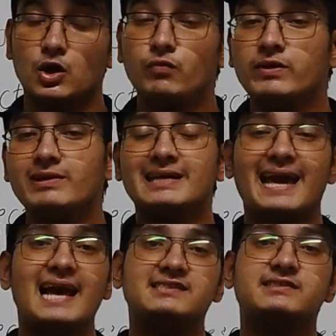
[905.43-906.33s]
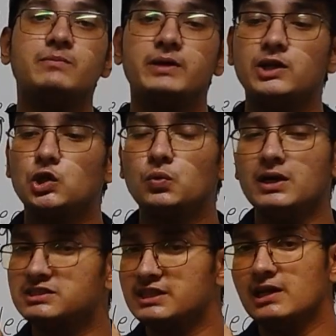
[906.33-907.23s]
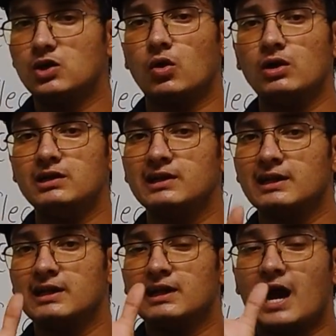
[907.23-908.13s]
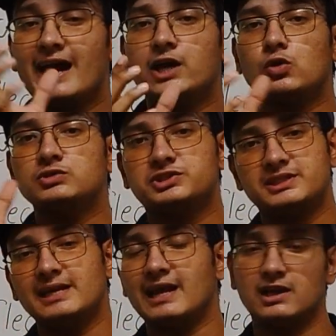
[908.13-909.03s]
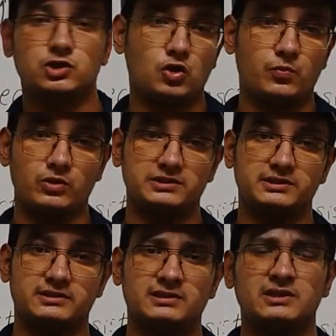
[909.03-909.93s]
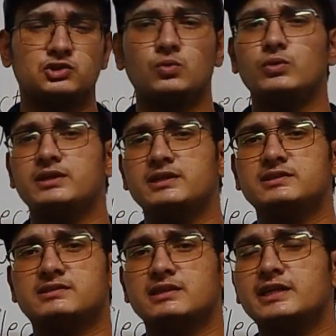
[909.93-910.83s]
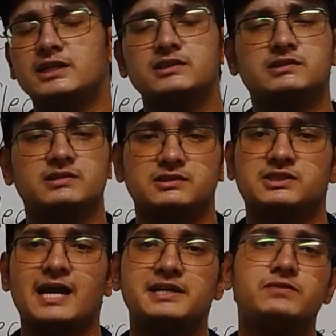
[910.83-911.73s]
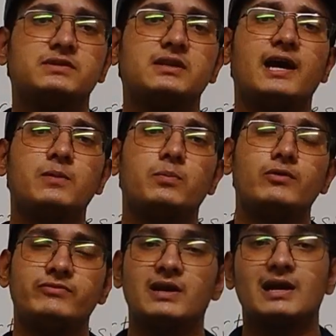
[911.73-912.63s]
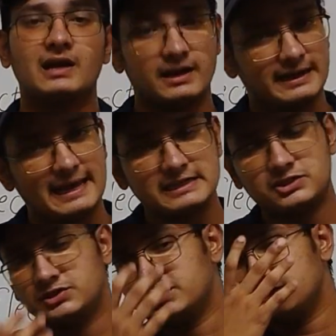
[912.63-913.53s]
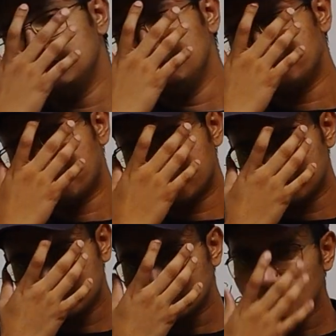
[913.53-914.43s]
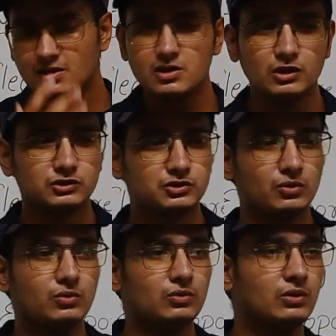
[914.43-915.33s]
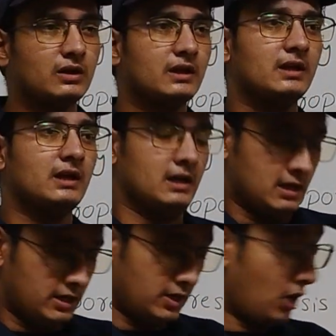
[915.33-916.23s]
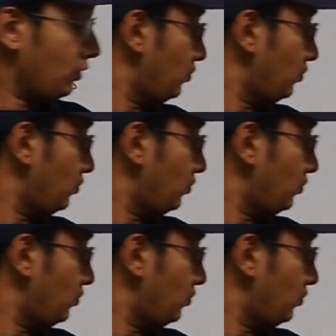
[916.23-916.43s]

Now we will cast them into a gel called agarose gel electrophoresis. So it is started with the help of electricity. So now